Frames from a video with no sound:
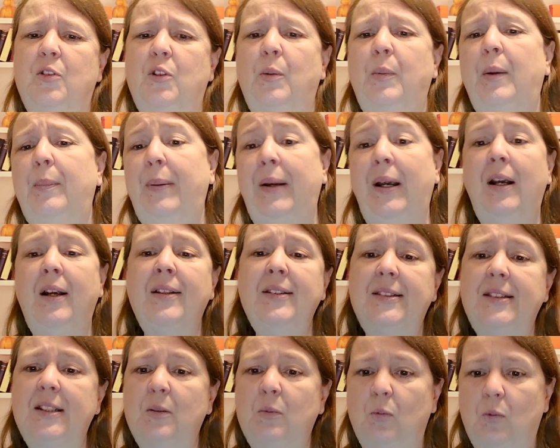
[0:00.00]
So my
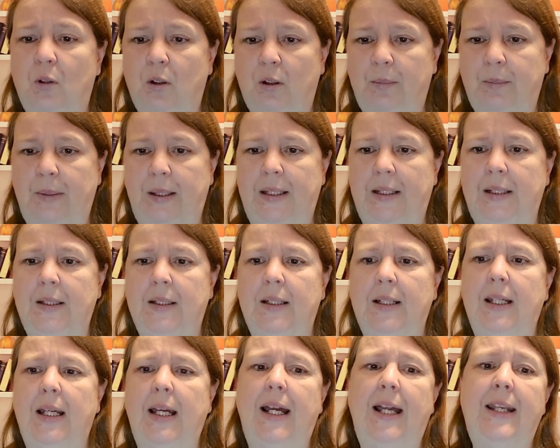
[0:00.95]
parents didn't want me,
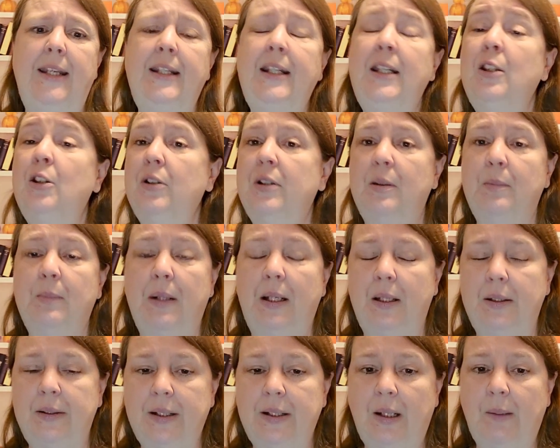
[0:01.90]
and neither did my
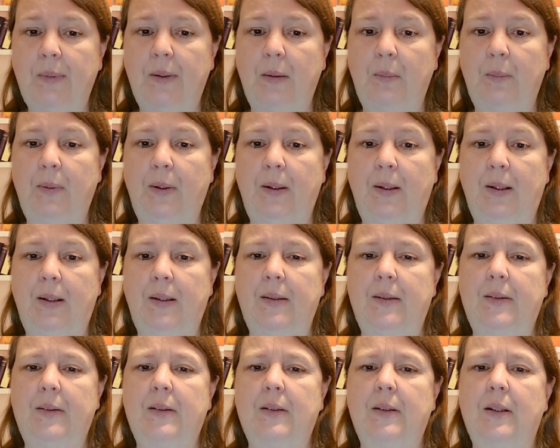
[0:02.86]
adopting
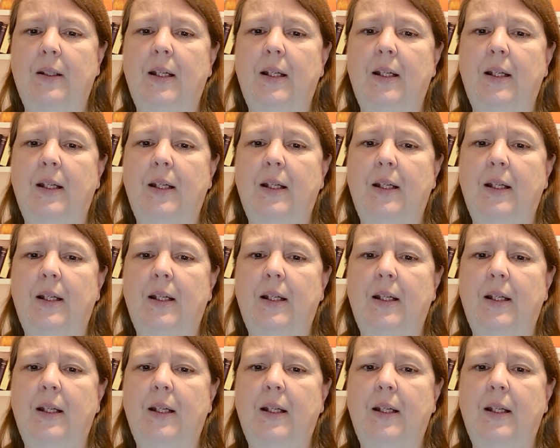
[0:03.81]
parents.